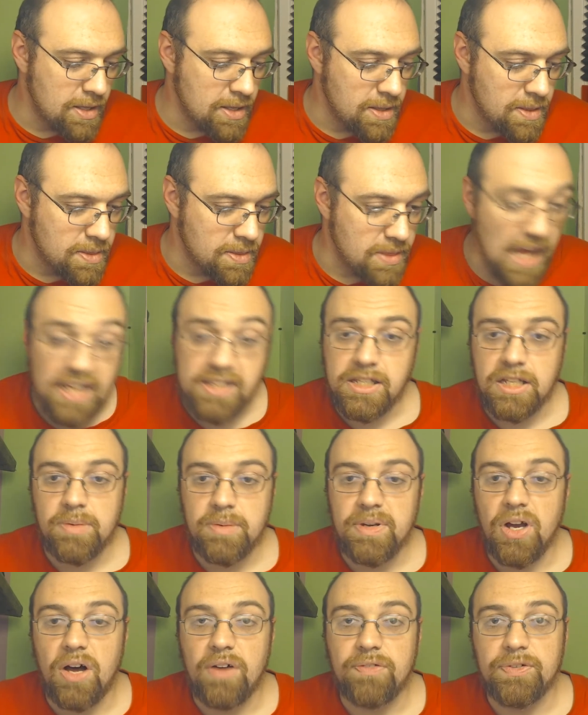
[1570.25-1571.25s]
That's going to be
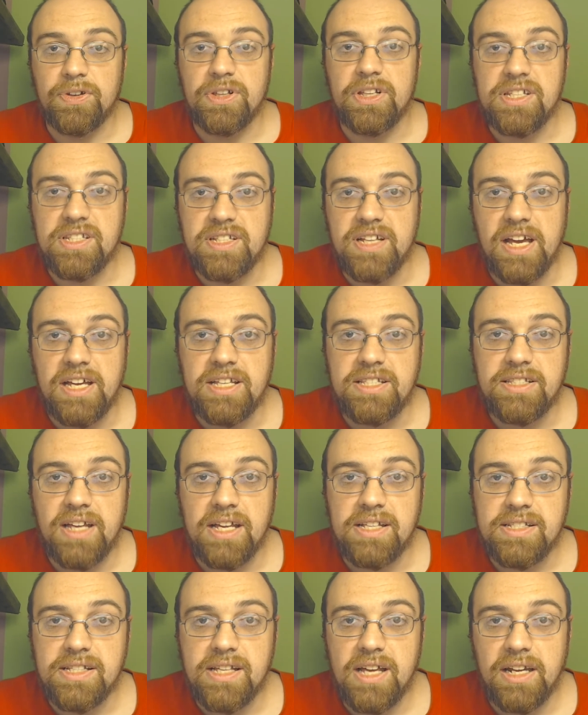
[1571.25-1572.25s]
all for this taste
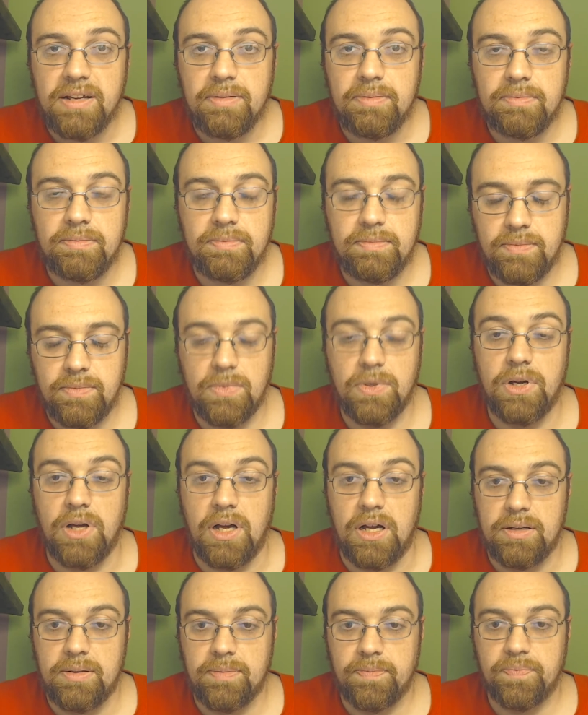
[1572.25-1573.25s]
test.
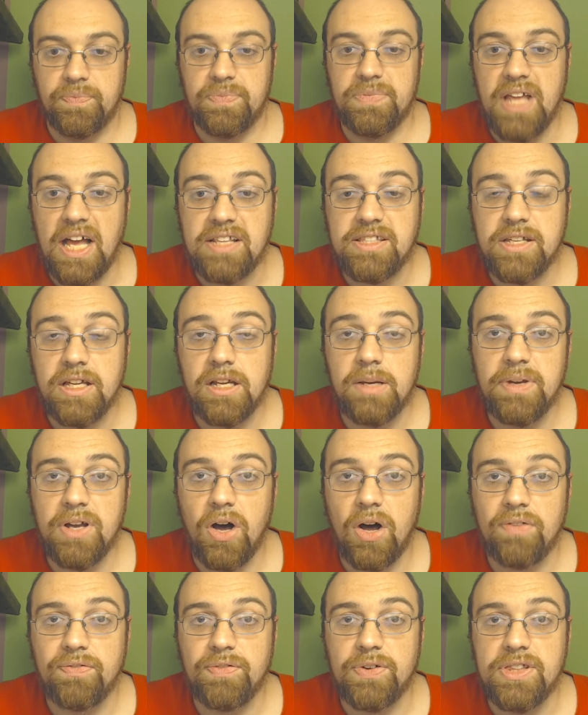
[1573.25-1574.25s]
That's going to be all
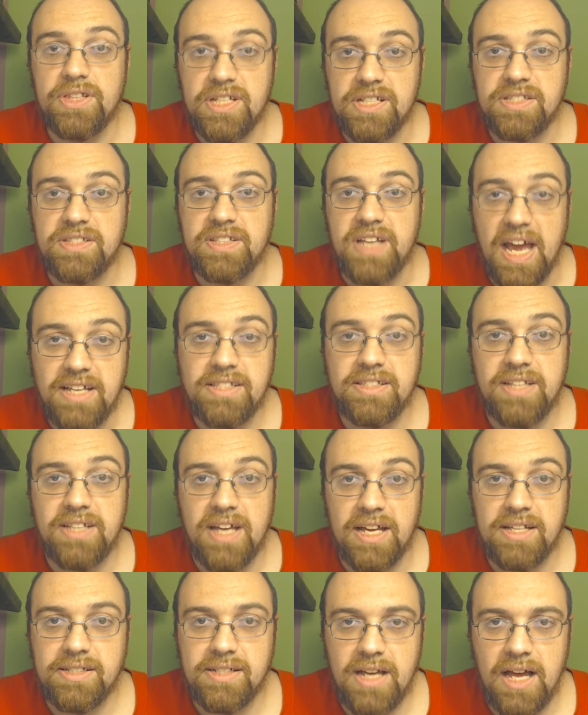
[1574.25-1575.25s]
for this taste
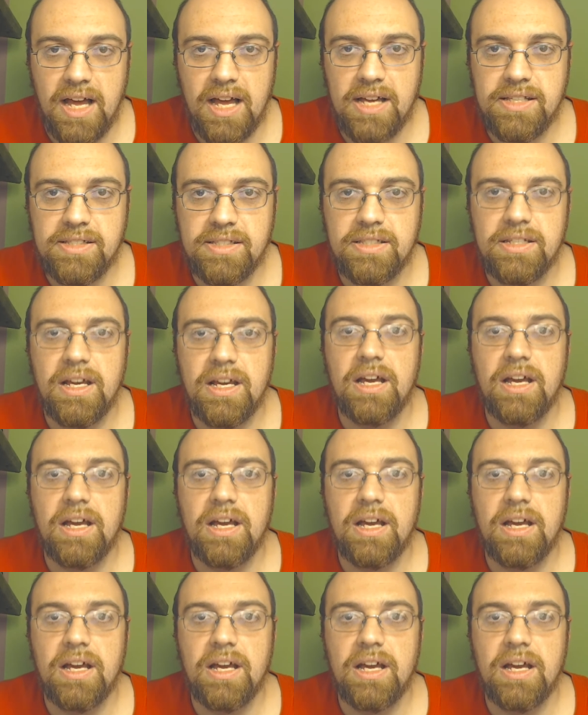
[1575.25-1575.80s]
test, guys.